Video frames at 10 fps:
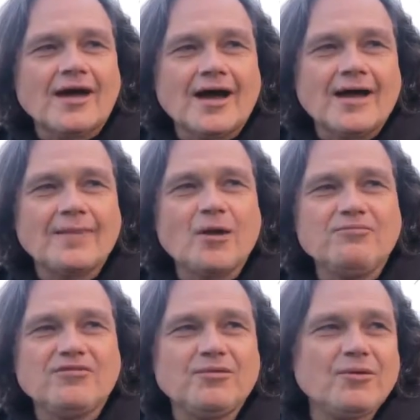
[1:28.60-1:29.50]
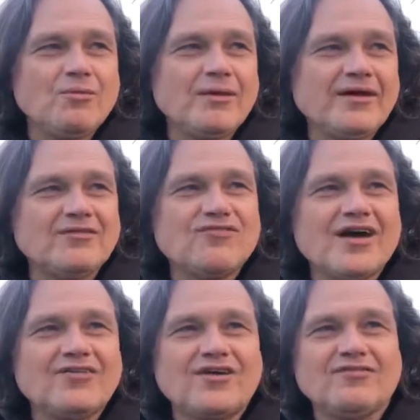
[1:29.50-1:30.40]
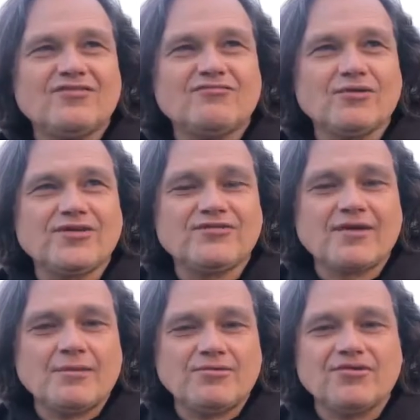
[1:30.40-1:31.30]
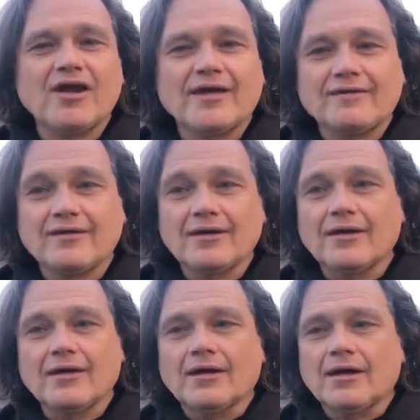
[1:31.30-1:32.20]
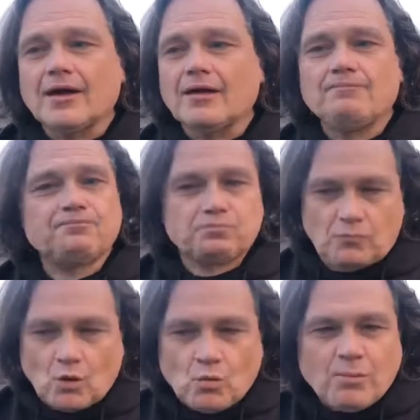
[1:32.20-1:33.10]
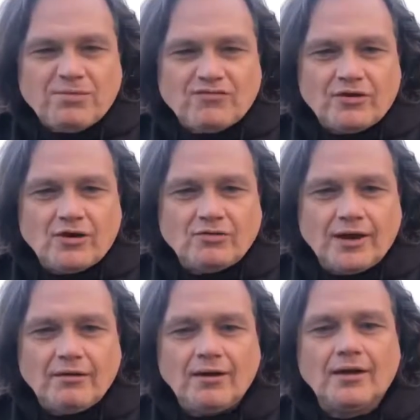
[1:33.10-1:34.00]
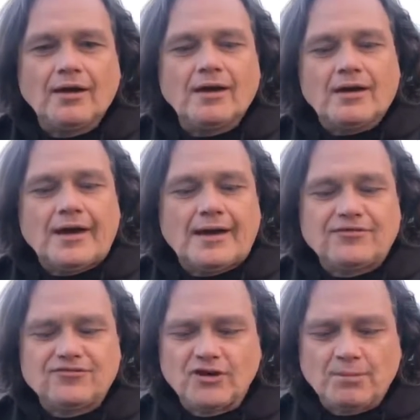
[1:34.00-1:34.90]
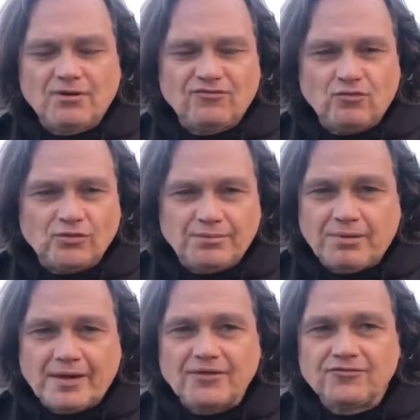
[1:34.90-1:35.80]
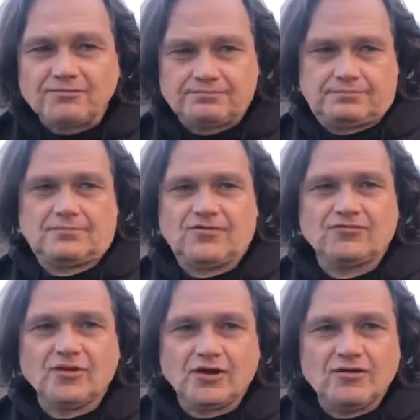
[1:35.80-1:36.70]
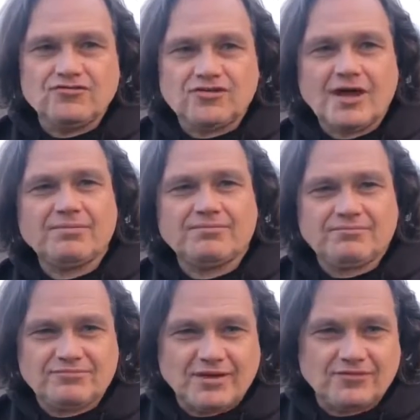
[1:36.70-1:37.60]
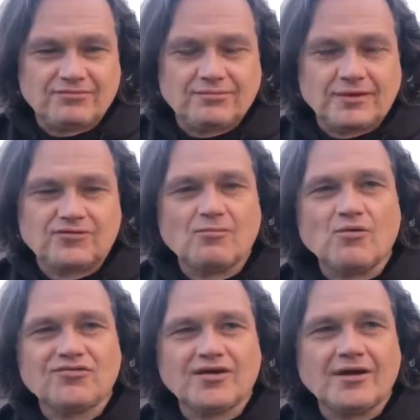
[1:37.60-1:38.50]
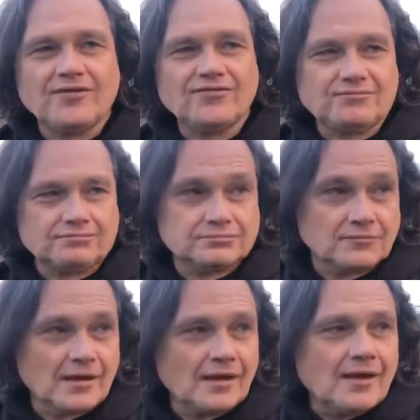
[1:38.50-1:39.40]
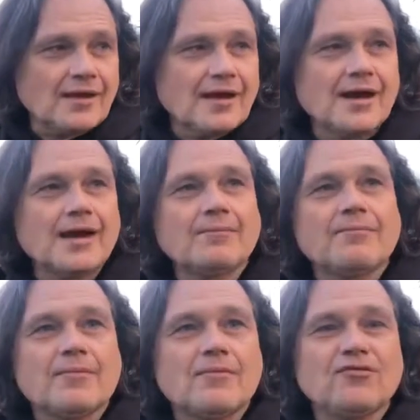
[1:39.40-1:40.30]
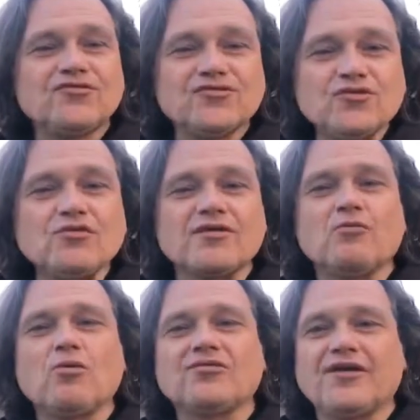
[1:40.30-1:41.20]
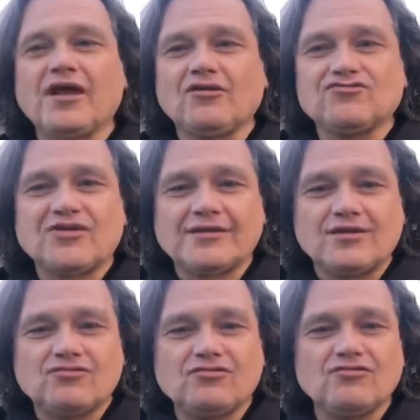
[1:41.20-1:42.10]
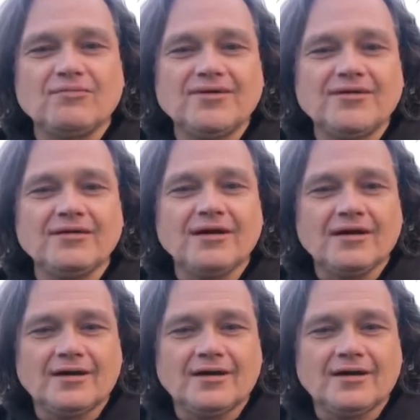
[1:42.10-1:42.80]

and hopefully we'll be able to convey a sense of what this game is like. Uh, quick before I go now, it's got about 40 players, so it's not a huge map, nice, nice small size. Um, as soon as I walked in, I got dragged into a crew meeting,